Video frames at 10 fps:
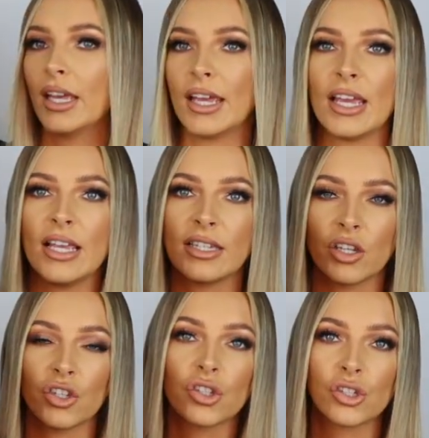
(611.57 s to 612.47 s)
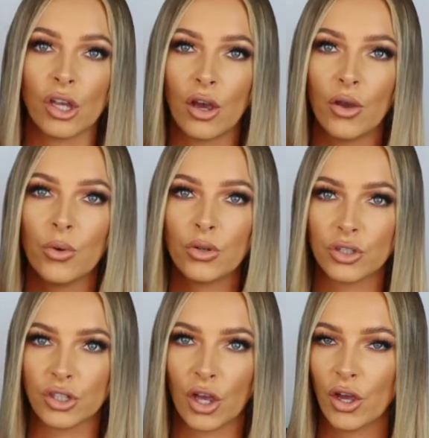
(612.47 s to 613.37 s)
It is so,
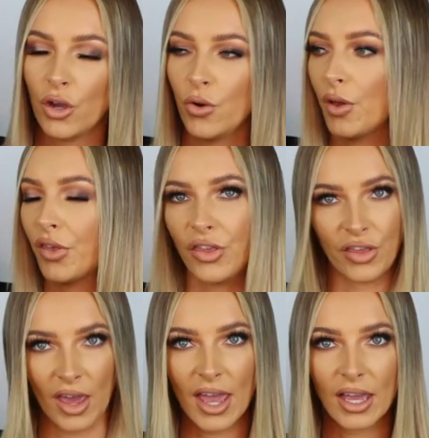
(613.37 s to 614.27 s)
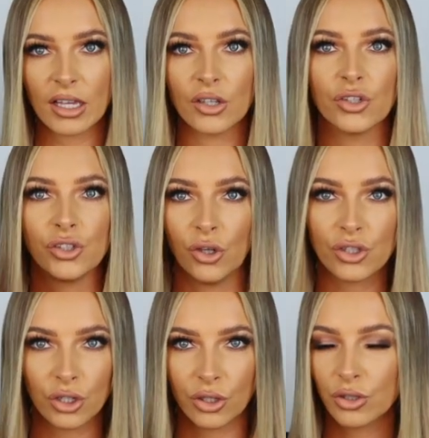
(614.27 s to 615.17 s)
so thick,
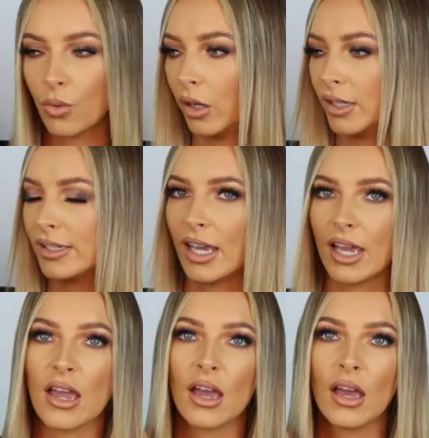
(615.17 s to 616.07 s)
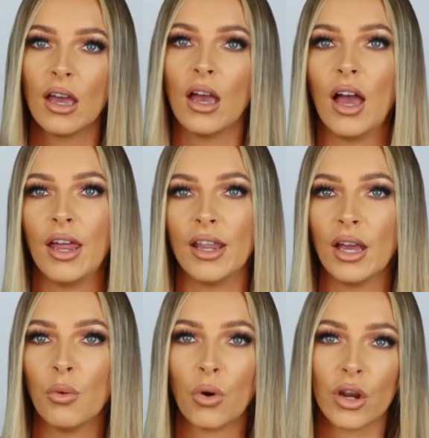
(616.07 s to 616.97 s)
such a good quality, and
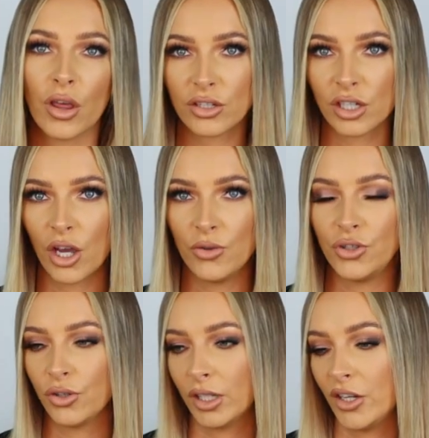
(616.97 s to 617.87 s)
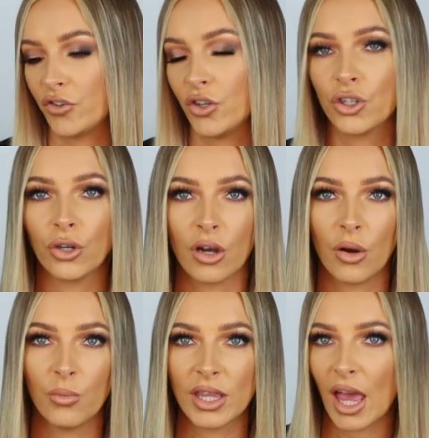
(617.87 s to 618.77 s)
one of those coats you could literally chuck
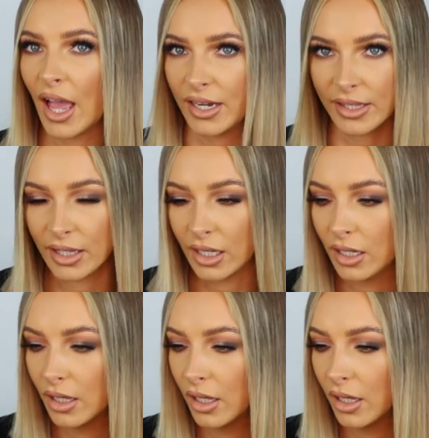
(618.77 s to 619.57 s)
on with anything.